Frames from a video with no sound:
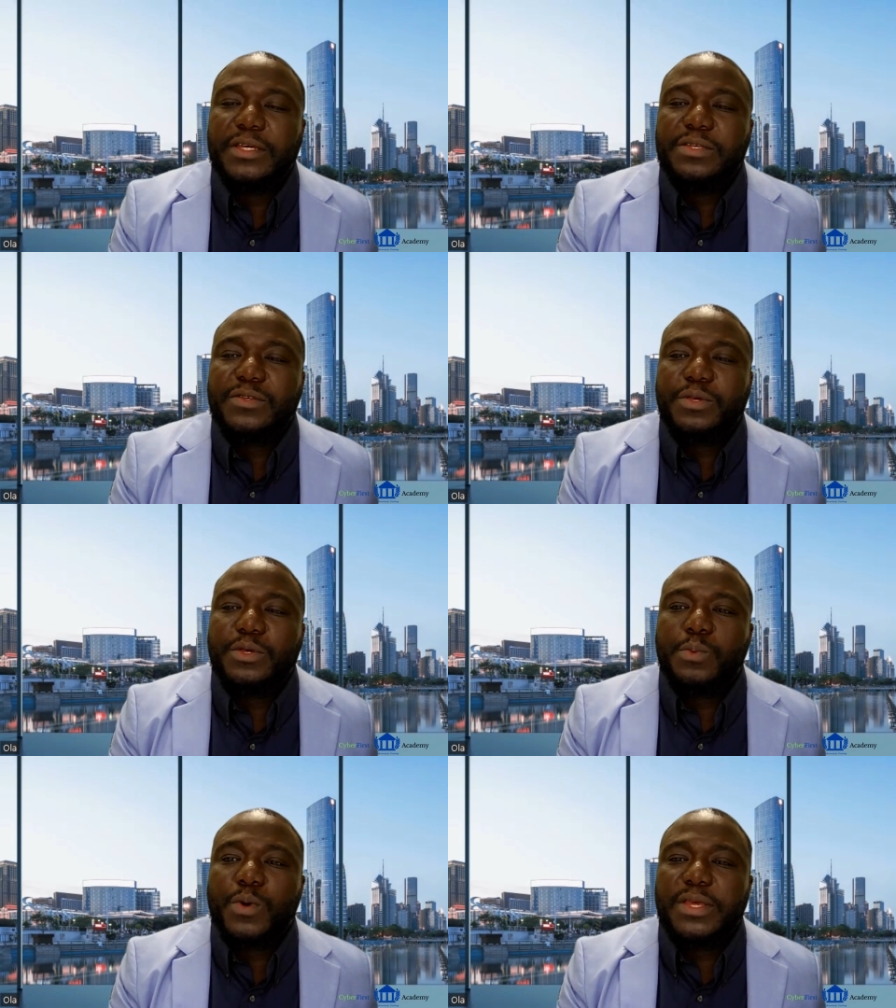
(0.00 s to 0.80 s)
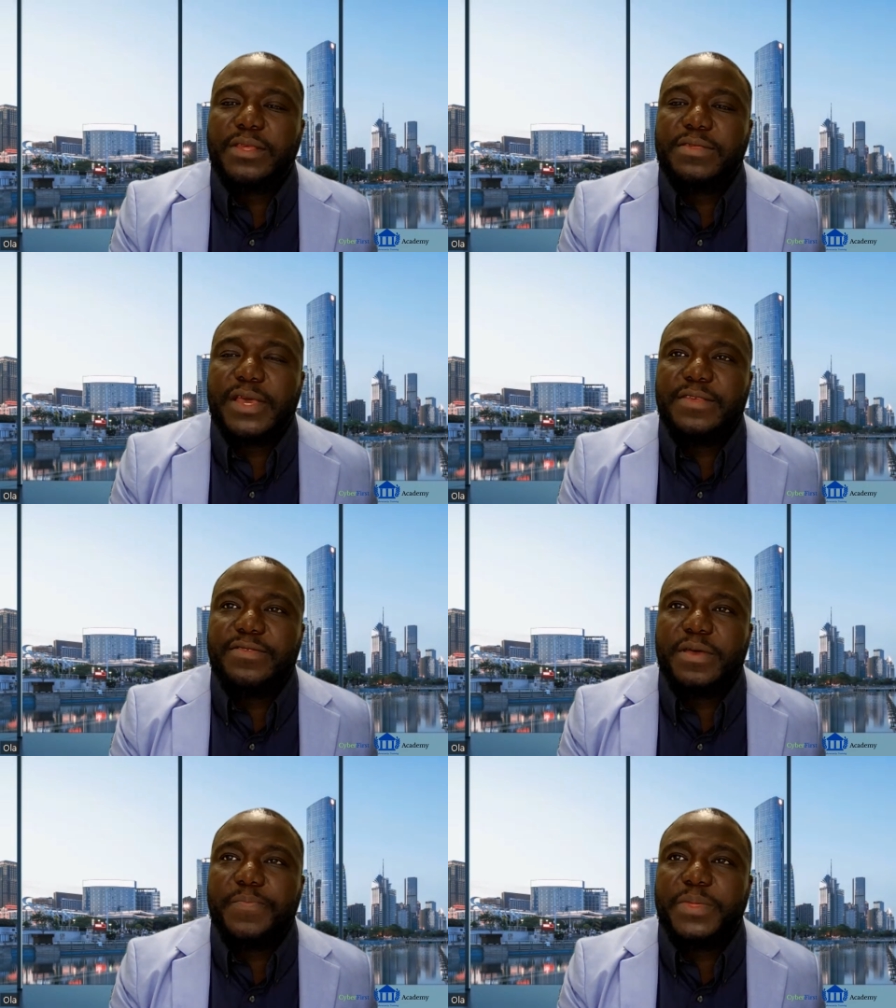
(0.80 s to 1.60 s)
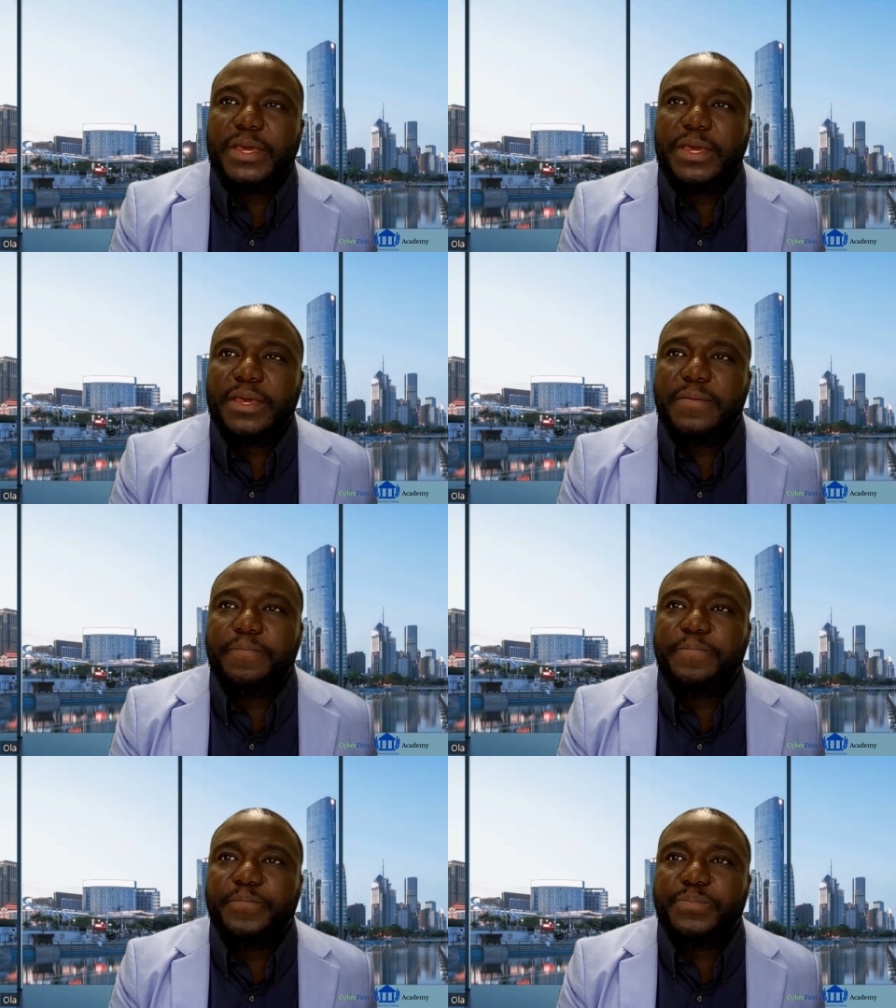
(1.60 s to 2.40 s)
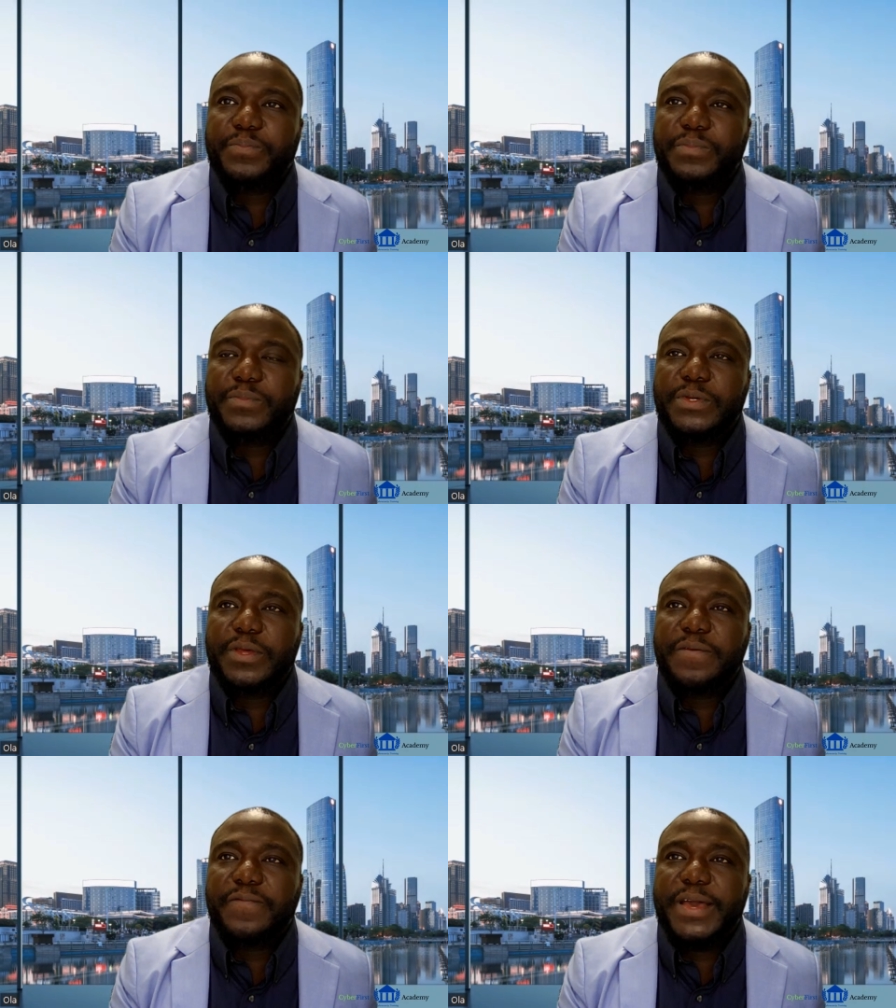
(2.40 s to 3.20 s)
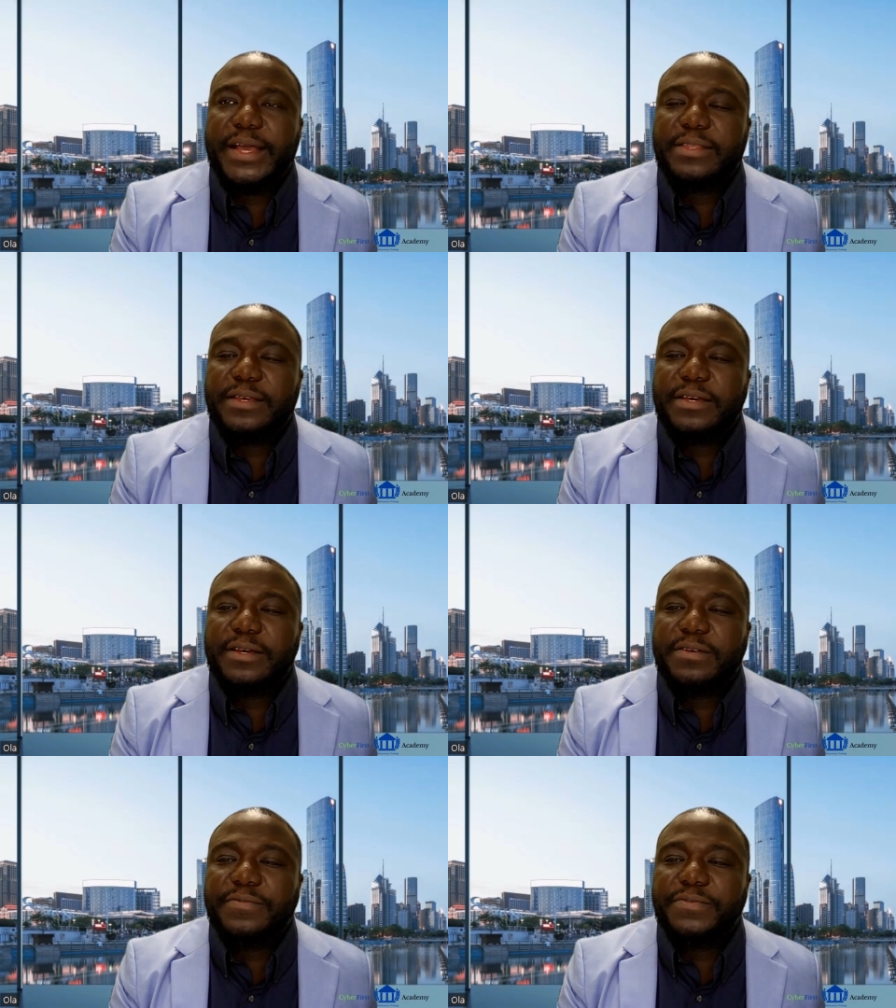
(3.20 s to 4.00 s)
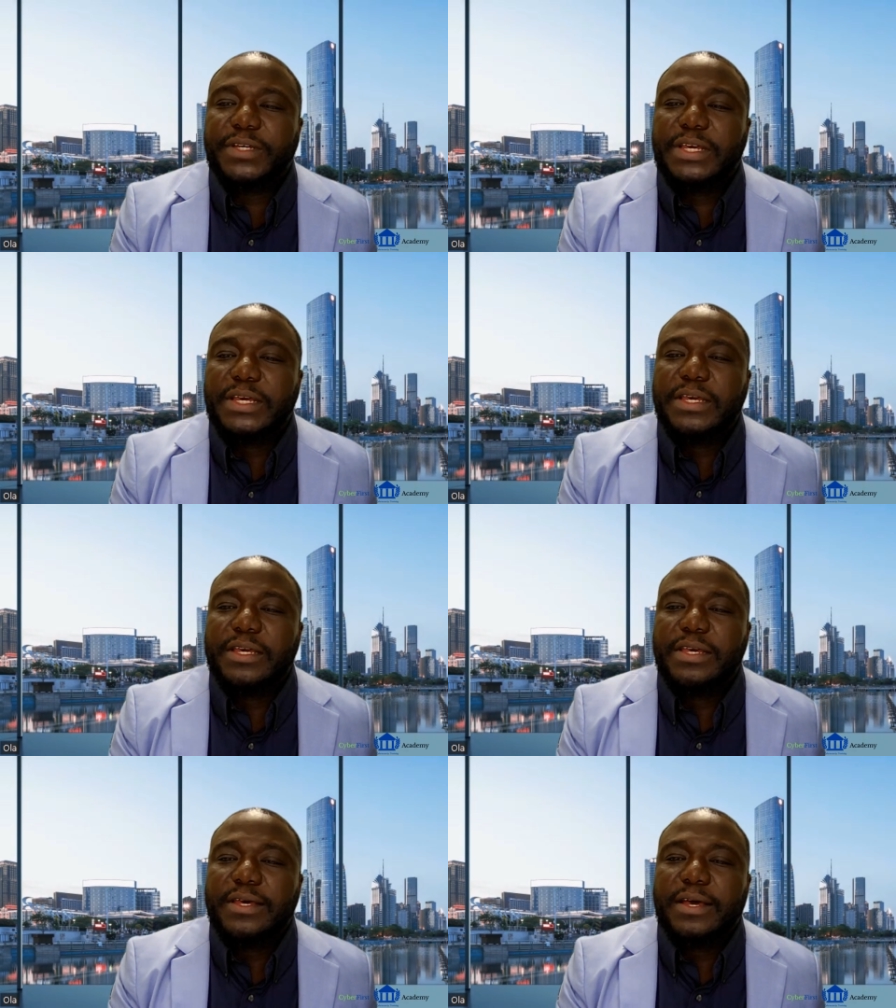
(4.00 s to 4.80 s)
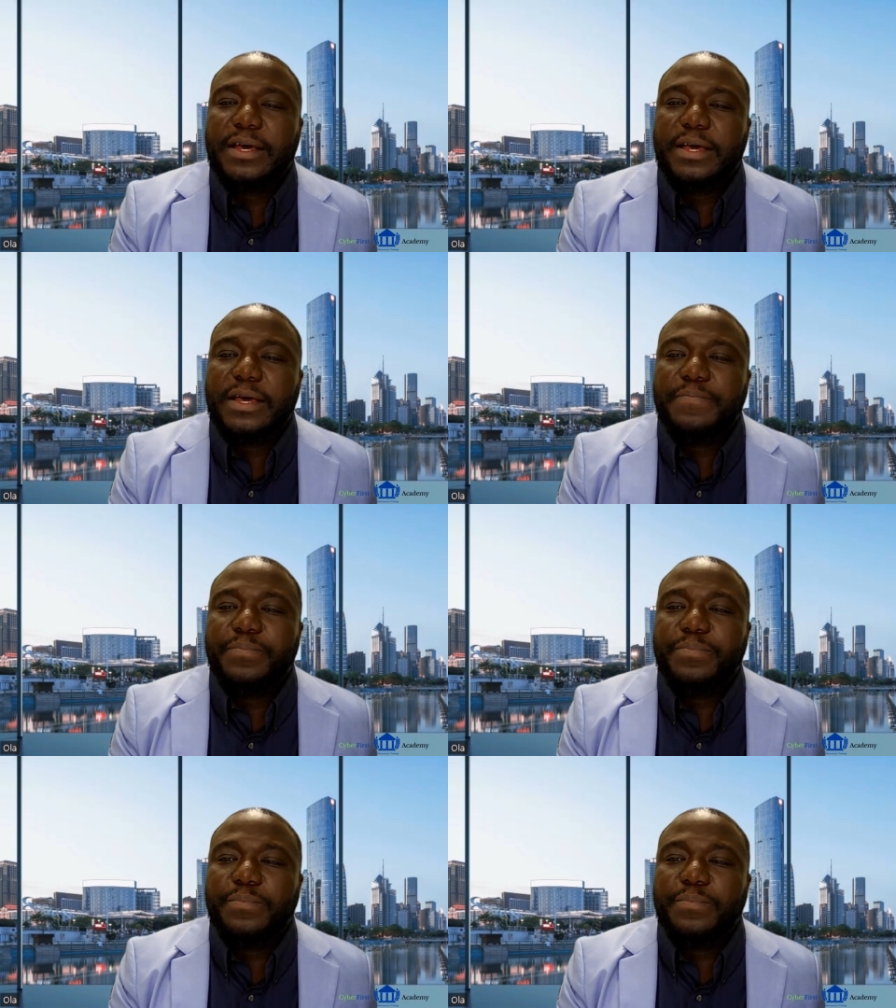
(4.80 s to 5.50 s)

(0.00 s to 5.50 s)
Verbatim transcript: So you want to say something to the effect of, um,